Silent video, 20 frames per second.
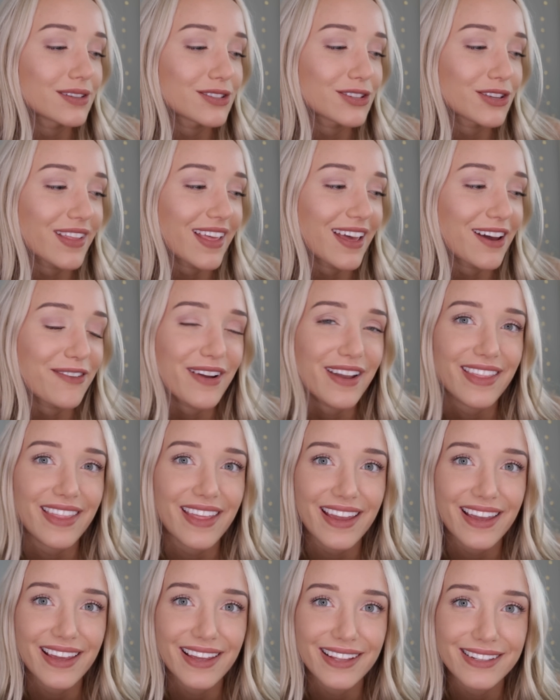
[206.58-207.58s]
so that way
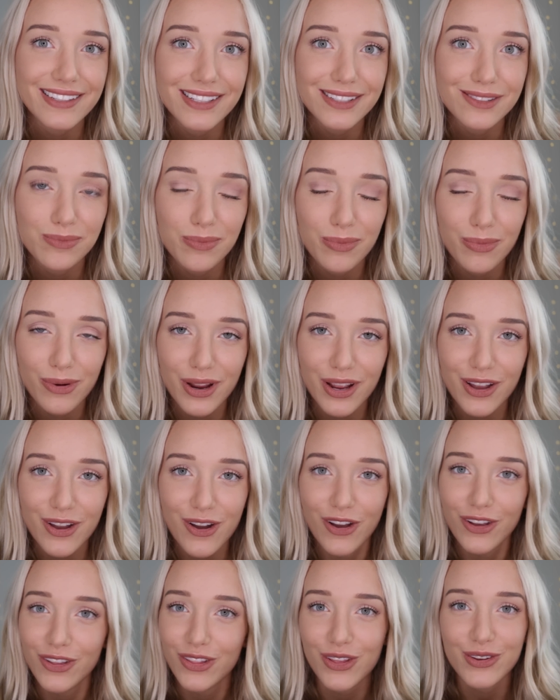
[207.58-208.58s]
they can bring
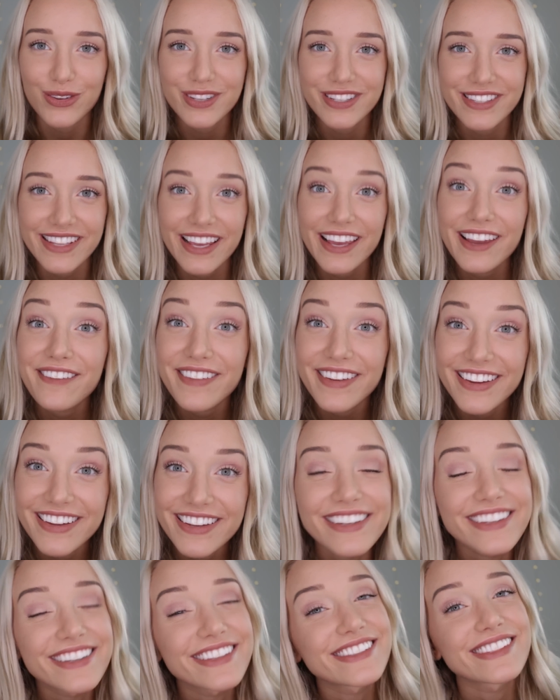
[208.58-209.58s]
all those
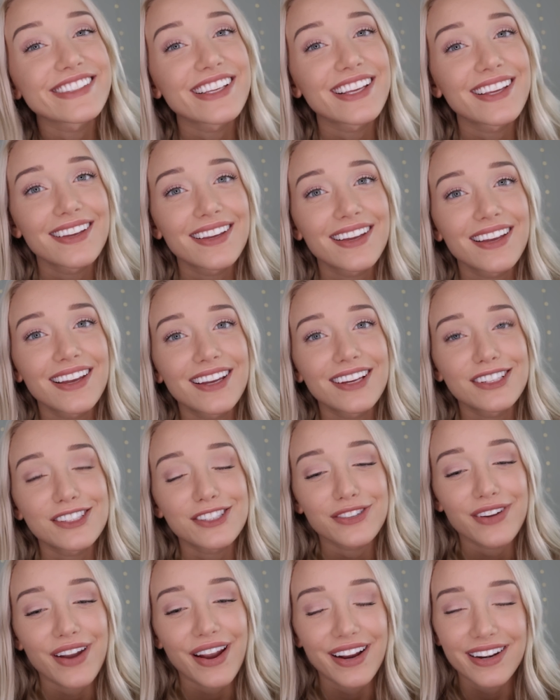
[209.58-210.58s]
savings
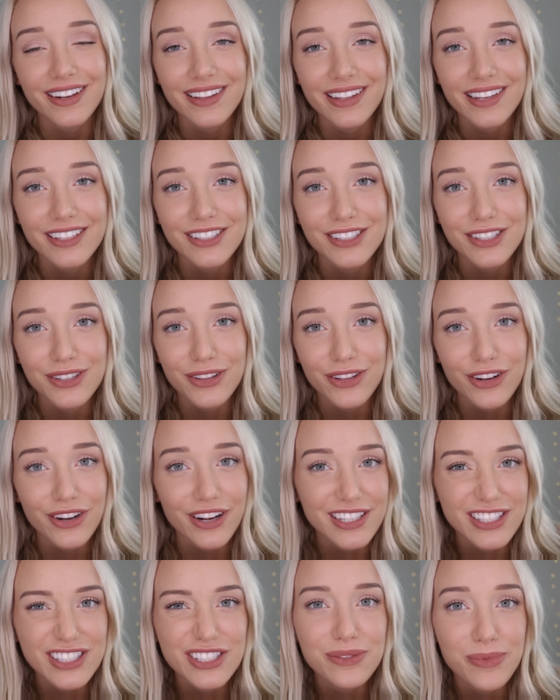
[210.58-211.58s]
directly to their
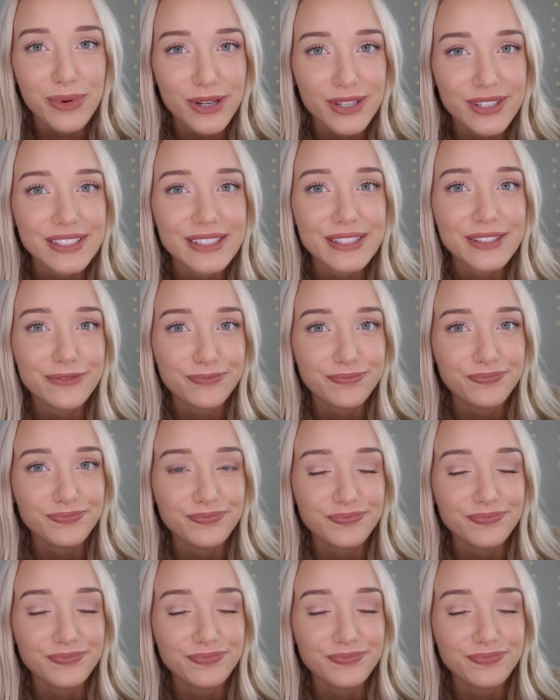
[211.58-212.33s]
customers.